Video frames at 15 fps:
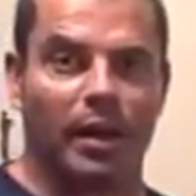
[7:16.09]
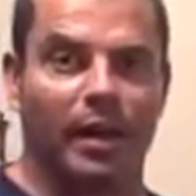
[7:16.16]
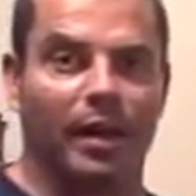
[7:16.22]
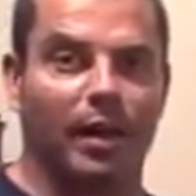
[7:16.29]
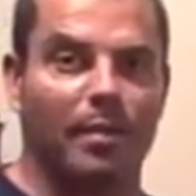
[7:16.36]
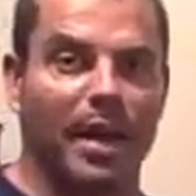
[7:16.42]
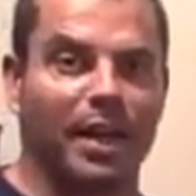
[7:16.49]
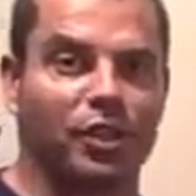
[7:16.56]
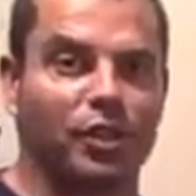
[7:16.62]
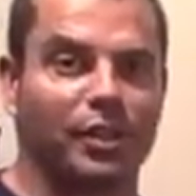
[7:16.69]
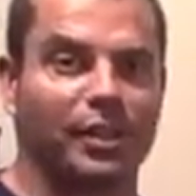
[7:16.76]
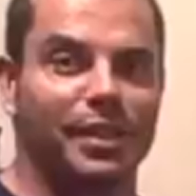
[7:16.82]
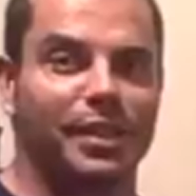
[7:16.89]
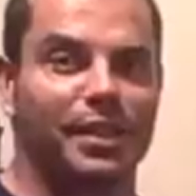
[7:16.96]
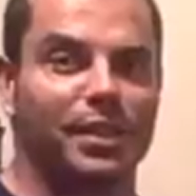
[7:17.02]
I'm
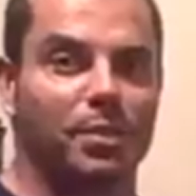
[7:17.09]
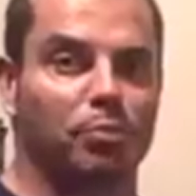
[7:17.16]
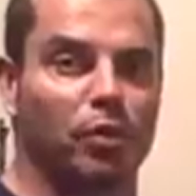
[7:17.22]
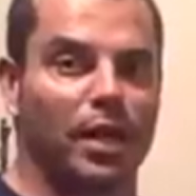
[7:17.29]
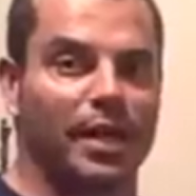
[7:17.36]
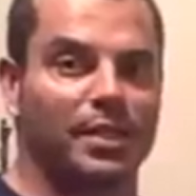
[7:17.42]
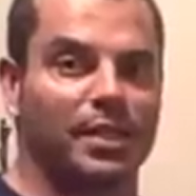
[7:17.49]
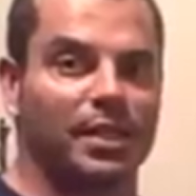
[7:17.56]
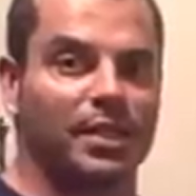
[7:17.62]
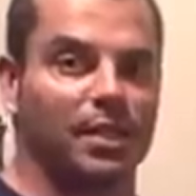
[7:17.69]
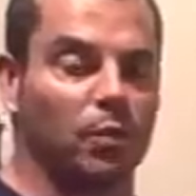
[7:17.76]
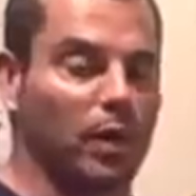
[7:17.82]
actually in the process.